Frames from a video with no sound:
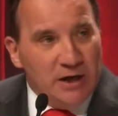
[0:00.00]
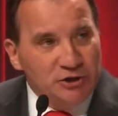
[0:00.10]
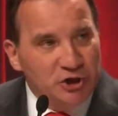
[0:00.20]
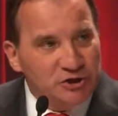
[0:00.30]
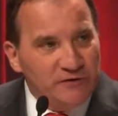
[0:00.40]

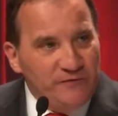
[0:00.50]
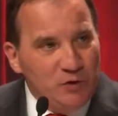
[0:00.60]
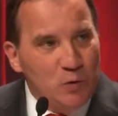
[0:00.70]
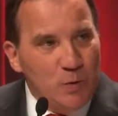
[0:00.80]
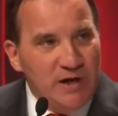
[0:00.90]
Just a
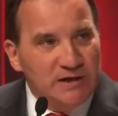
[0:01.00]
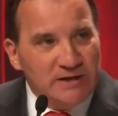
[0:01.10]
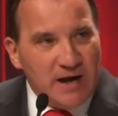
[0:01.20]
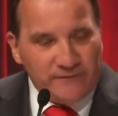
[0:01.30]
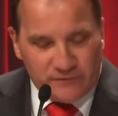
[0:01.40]
few weeks
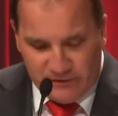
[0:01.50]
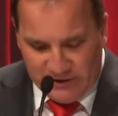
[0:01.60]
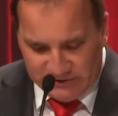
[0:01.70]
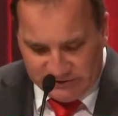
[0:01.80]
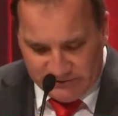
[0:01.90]
after
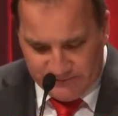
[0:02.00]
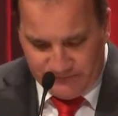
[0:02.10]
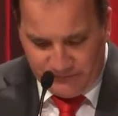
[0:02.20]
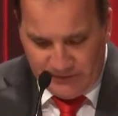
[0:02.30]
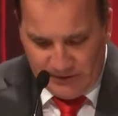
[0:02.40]
this,
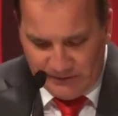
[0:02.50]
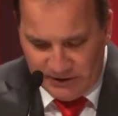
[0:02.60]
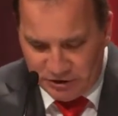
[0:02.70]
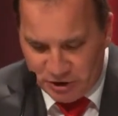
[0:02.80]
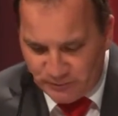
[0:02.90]
the
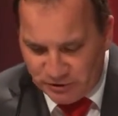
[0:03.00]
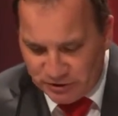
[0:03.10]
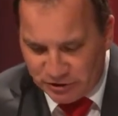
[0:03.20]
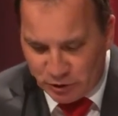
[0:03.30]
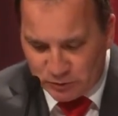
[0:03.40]

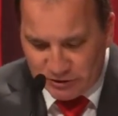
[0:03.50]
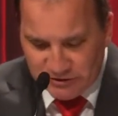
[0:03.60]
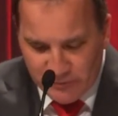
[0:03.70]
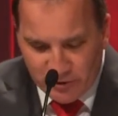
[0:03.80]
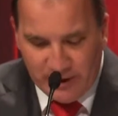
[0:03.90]
Egyptian Social
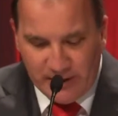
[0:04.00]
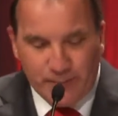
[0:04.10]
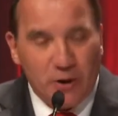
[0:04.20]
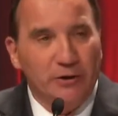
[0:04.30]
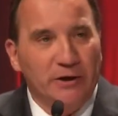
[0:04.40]
Democratic
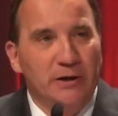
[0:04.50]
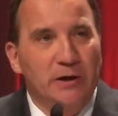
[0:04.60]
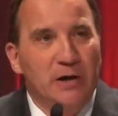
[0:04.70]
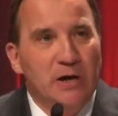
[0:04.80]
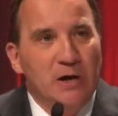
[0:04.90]
Party
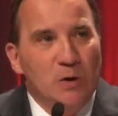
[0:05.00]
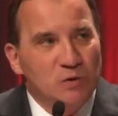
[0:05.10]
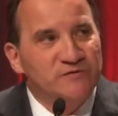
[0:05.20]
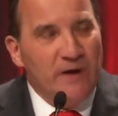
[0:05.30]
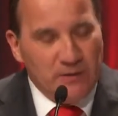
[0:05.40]

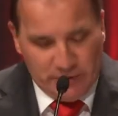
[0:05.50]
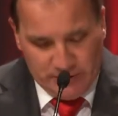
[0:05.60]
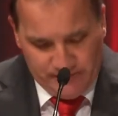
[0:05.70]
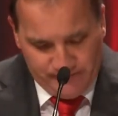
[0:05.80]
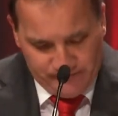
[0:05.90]
was founded.
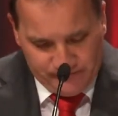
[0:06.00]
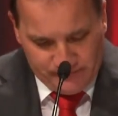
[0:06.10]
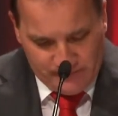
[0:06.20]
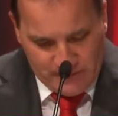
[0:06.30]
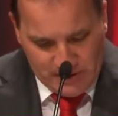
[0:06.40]

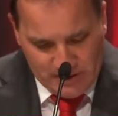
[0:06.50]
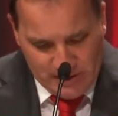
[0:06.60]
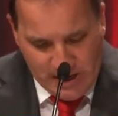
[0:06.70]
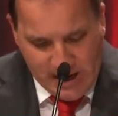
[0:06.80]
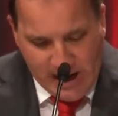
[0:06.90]

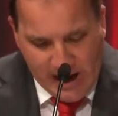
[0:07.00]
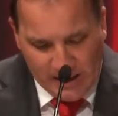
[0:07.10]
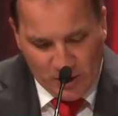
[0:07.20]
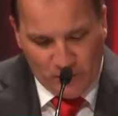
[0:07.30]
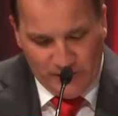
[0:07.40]

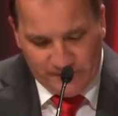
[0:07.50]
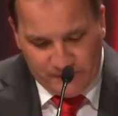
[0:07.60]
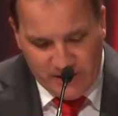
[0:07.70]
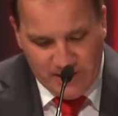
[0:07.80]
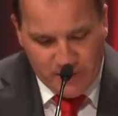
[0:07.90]
And only
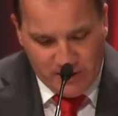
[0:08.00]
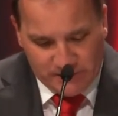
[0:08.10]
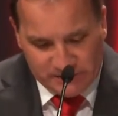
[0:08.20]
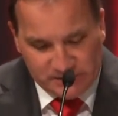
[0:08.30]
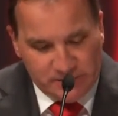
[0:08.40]
3
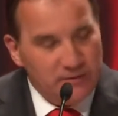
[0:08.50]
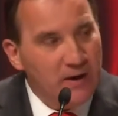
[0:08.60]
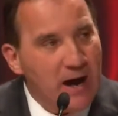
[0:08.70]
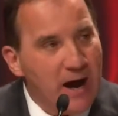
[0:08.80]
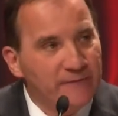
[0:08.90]
months
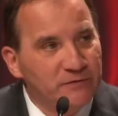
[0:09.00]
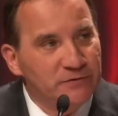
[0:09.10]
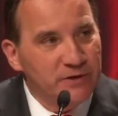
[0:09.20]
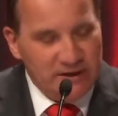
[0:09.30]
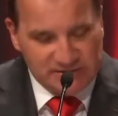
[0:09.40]

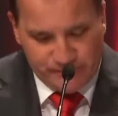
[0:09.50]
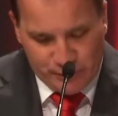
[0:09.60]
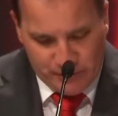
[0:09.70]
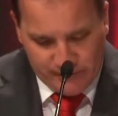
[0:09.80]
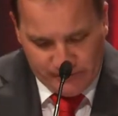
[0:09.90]
after its
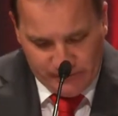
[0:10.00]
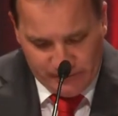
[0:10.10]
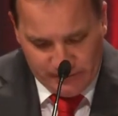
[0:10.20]
birth,